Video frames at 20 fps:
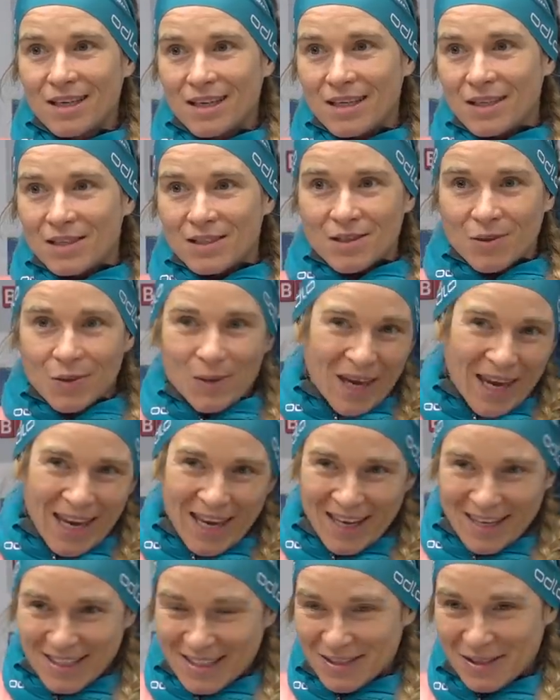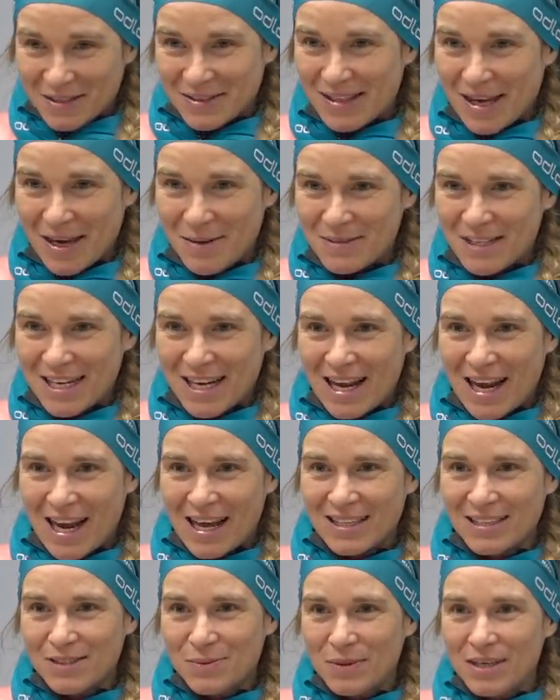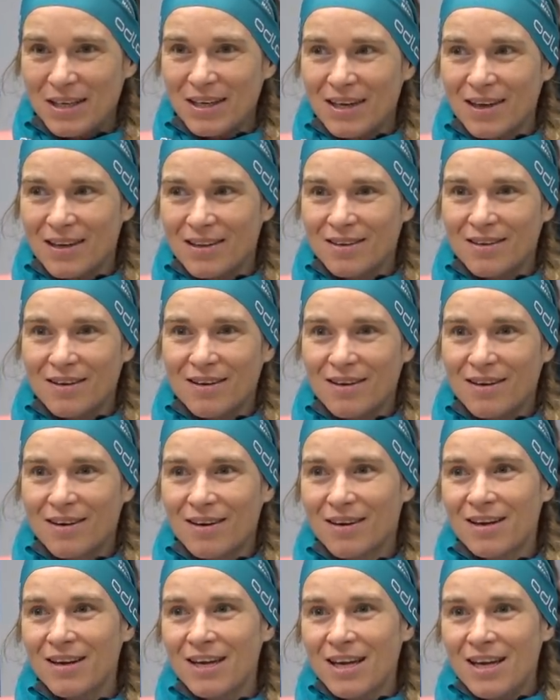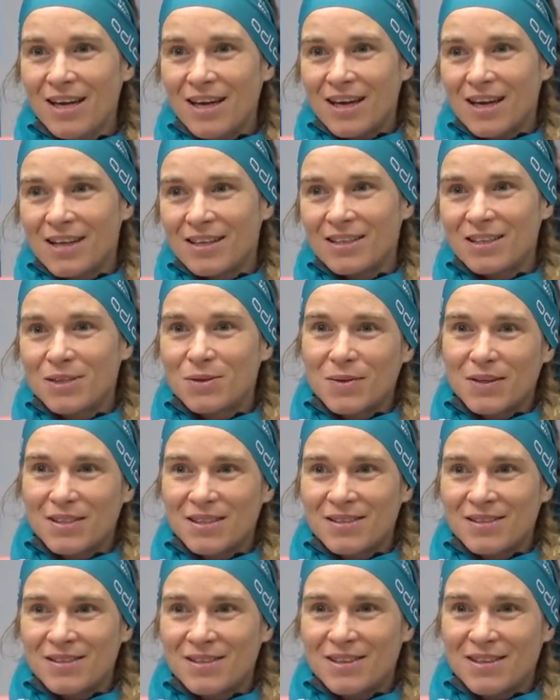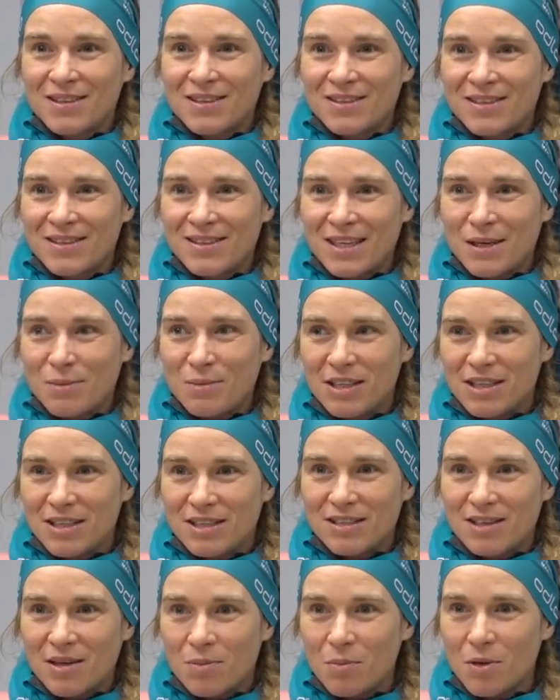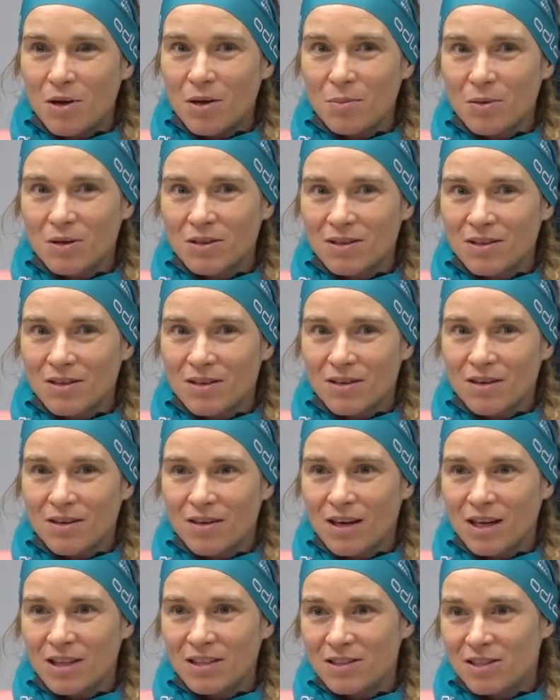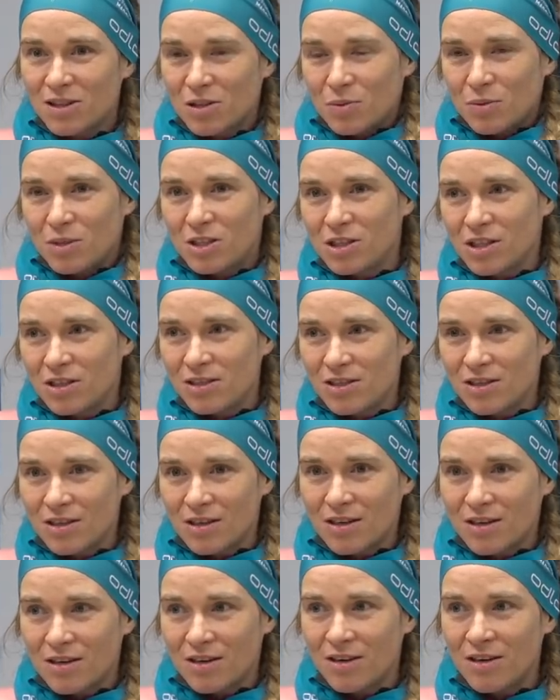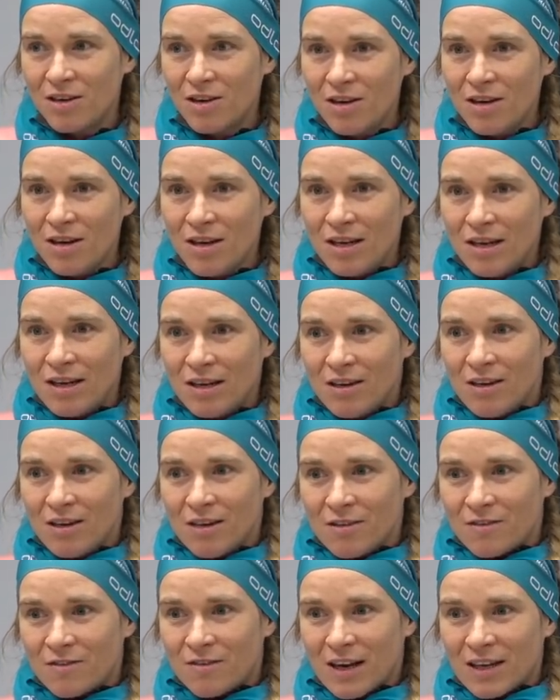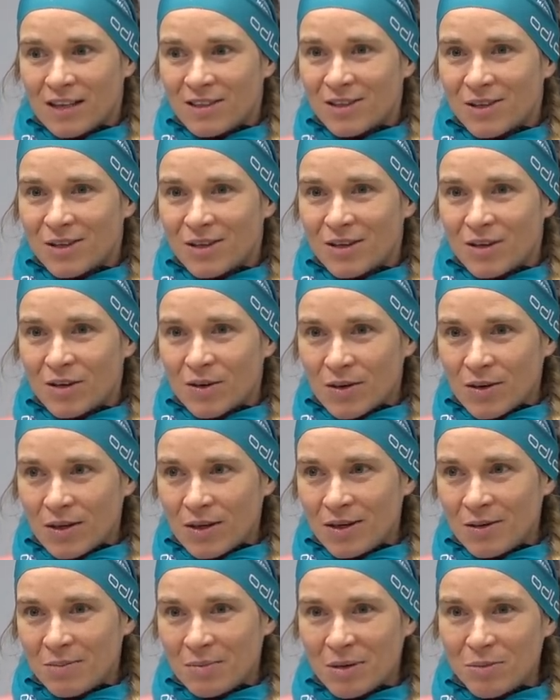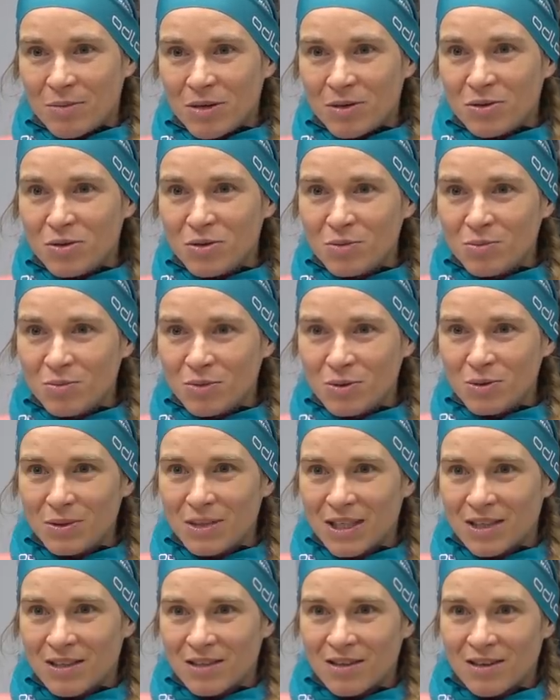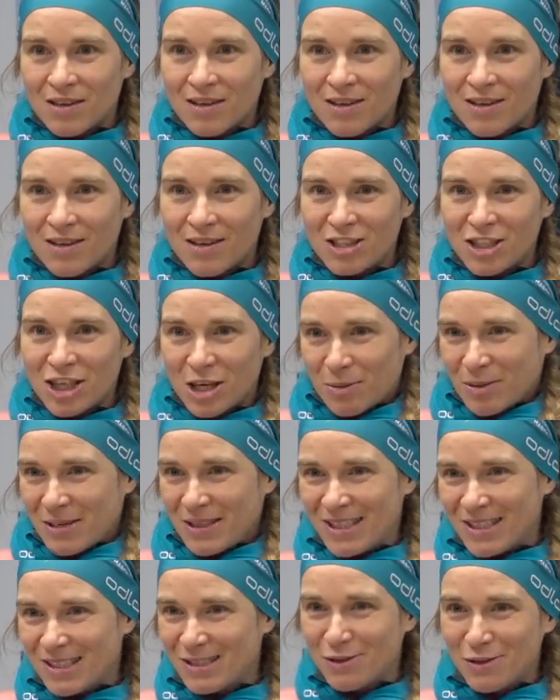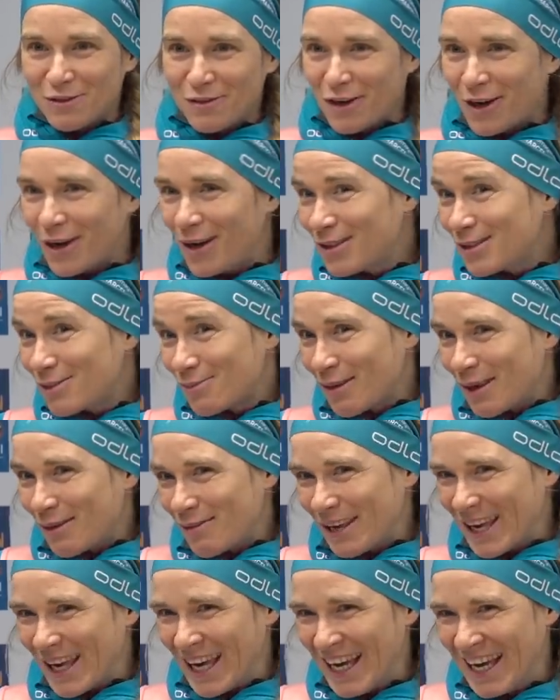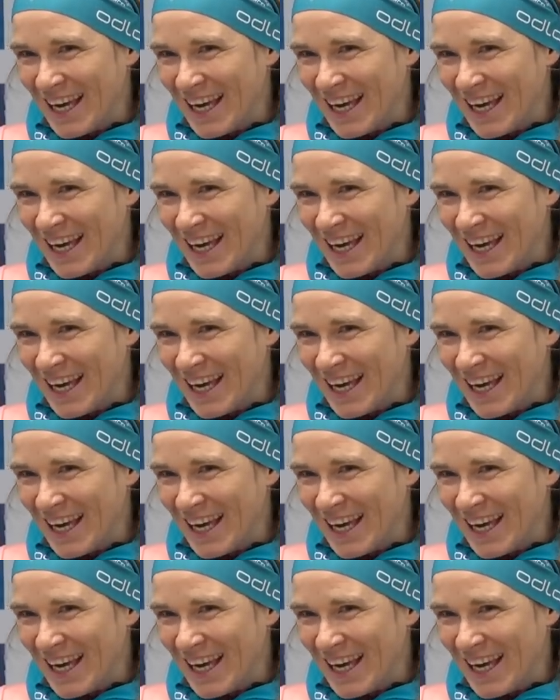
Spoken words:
it's okay, it's the same than last week, and it wasn't the same in December, but I think we just find maybe a new mood, and Germany is good for us, maybe.